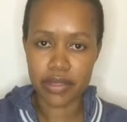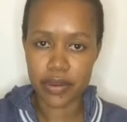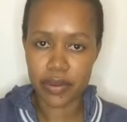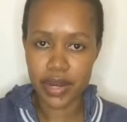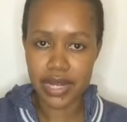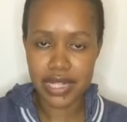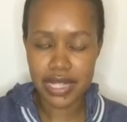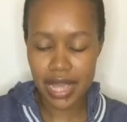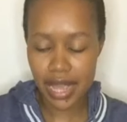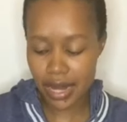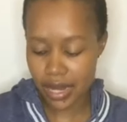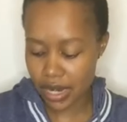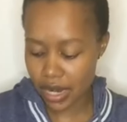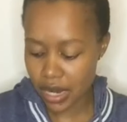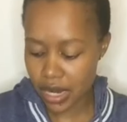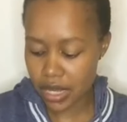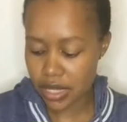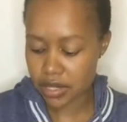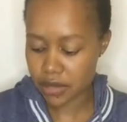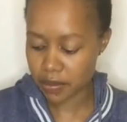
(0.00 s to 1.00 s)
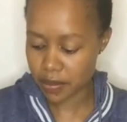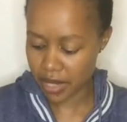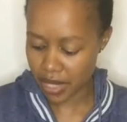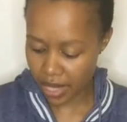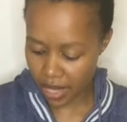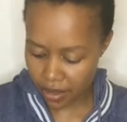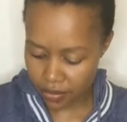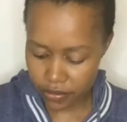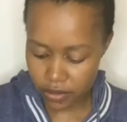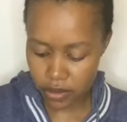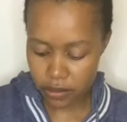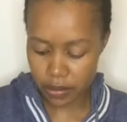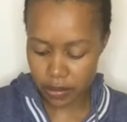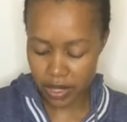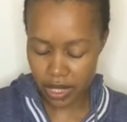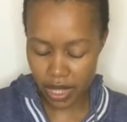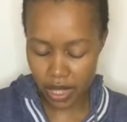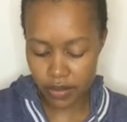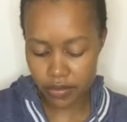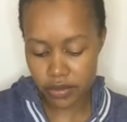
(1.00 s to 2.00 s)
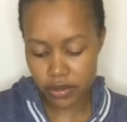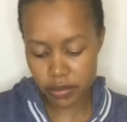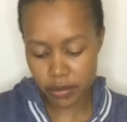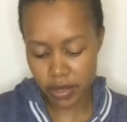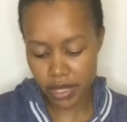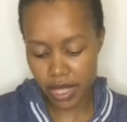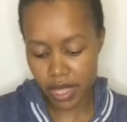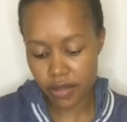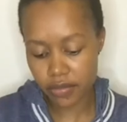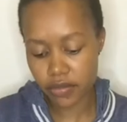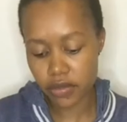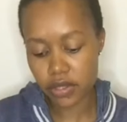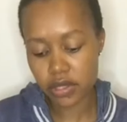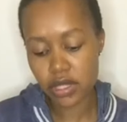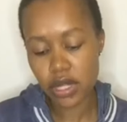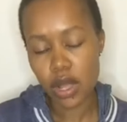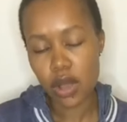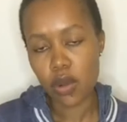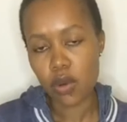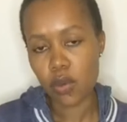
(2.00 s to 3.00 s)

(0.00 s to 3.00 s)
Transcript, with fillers: the red candle is be careful, be careful, be careful.